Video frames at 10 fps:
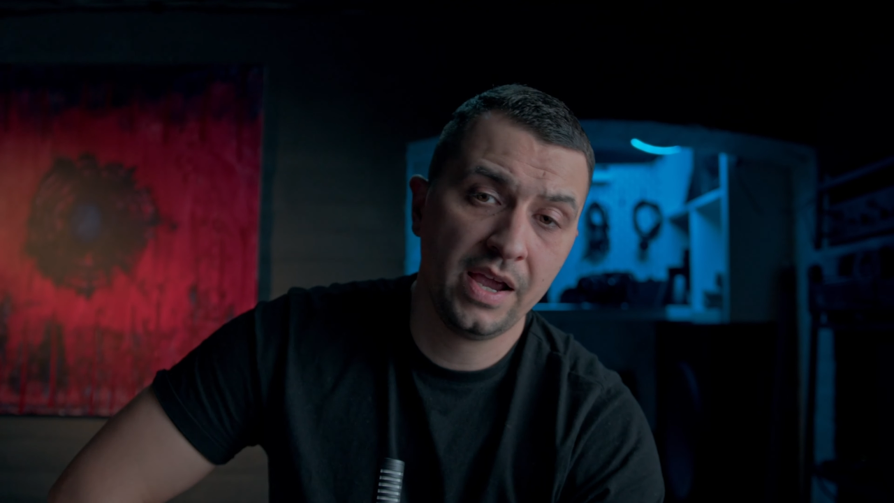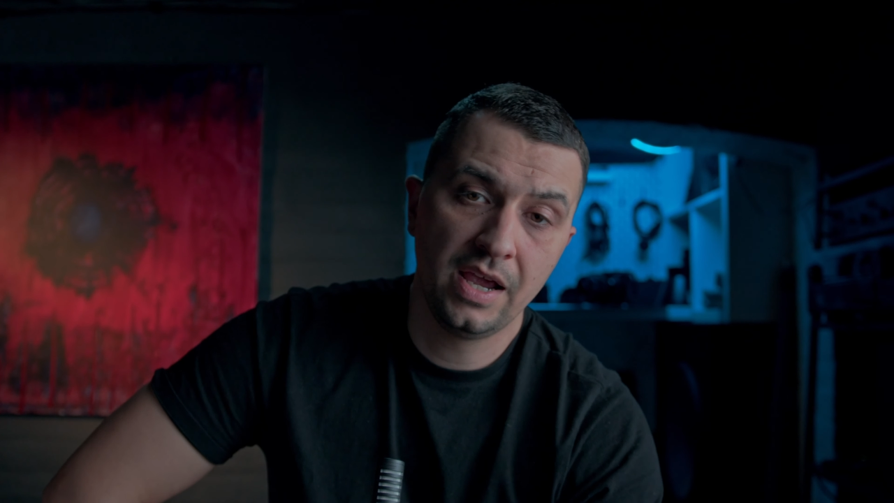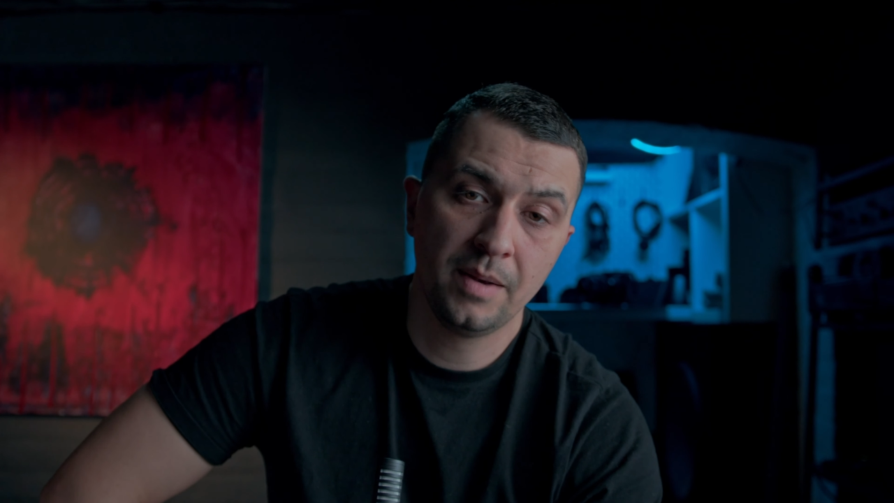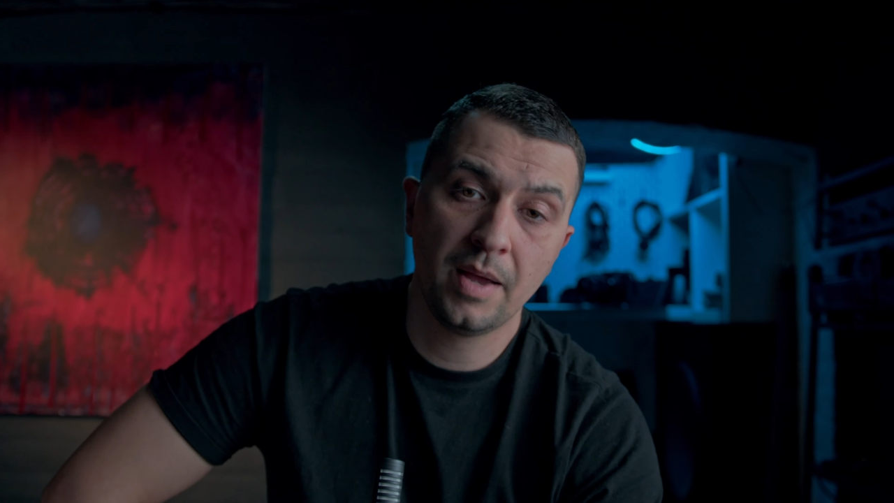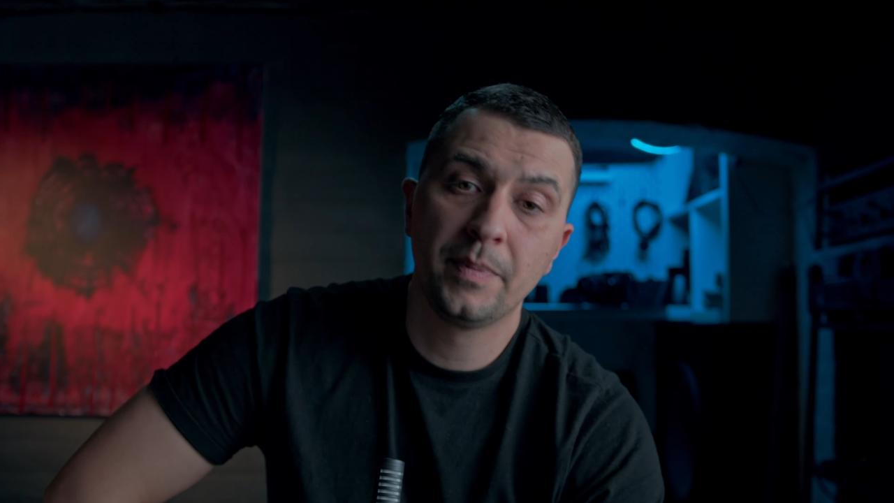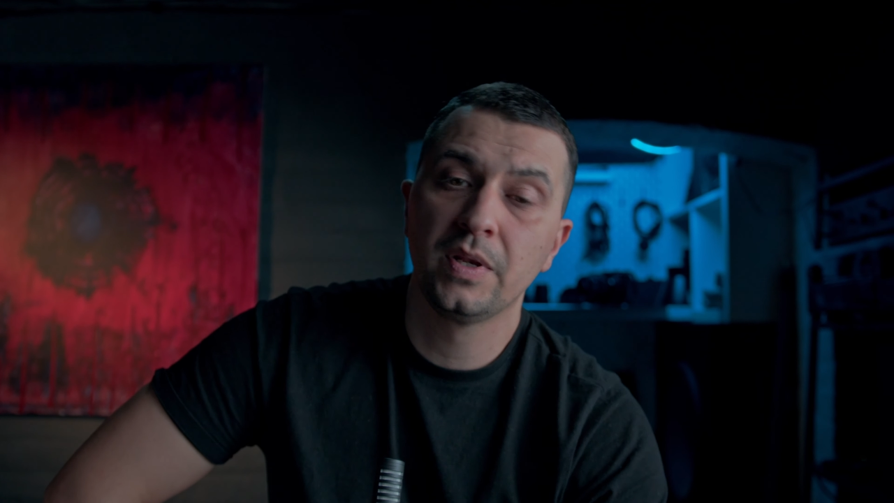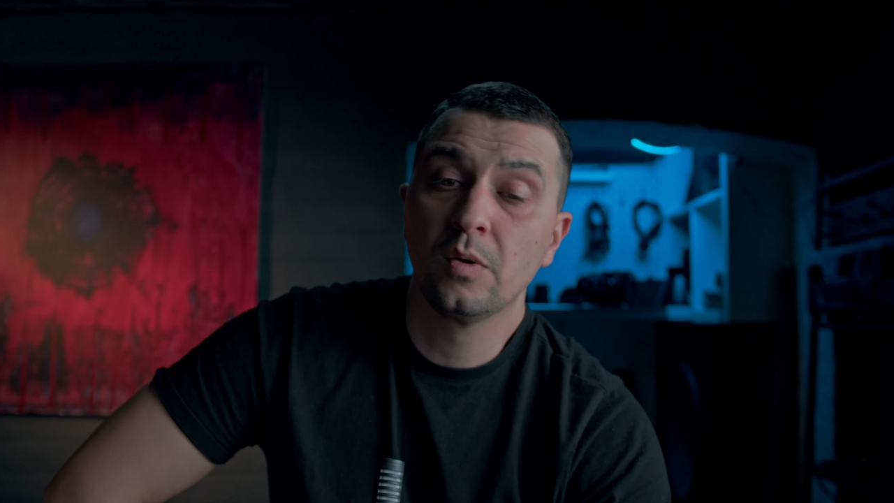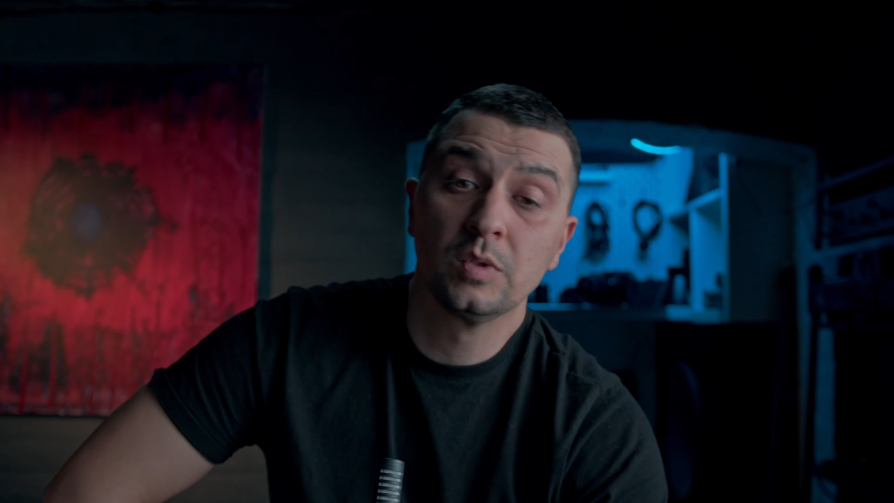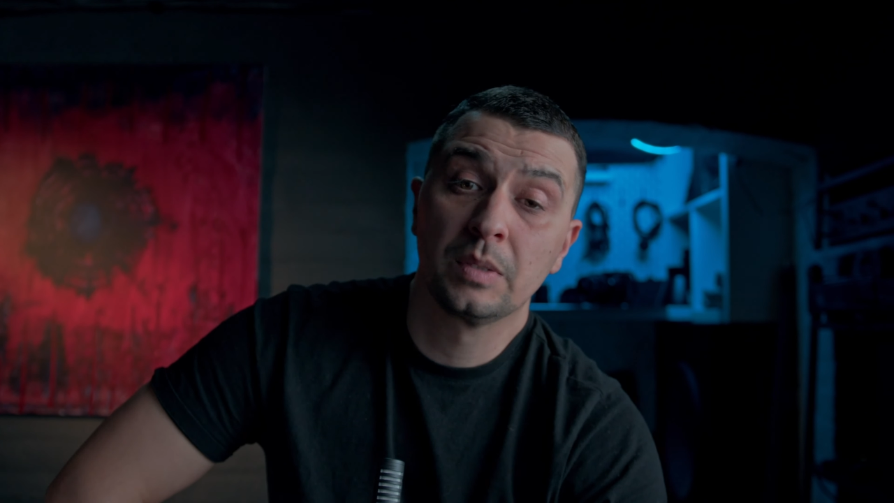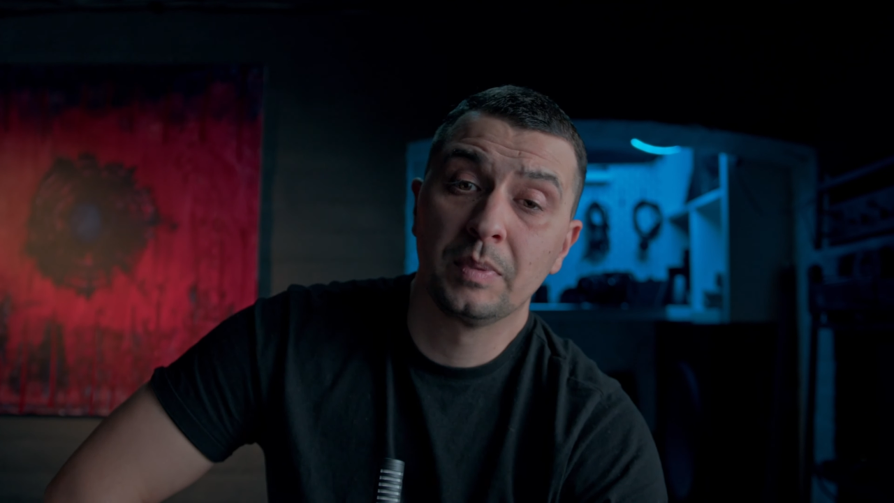
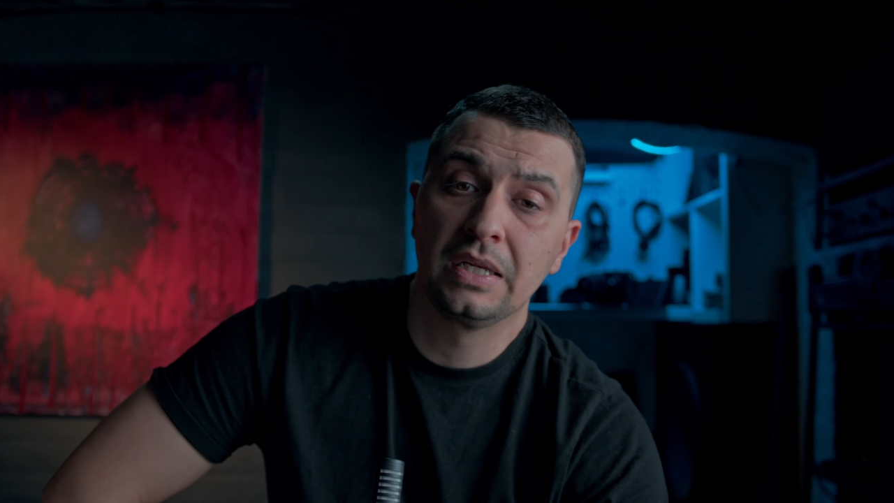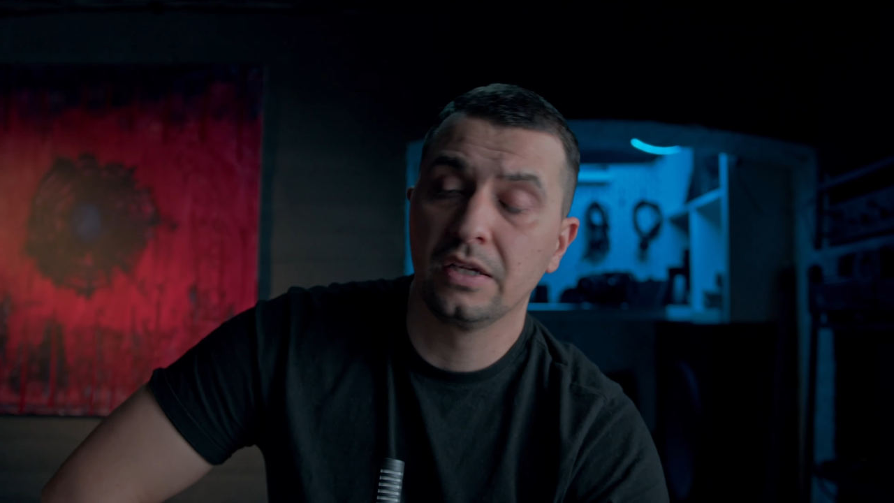opinion, it was completely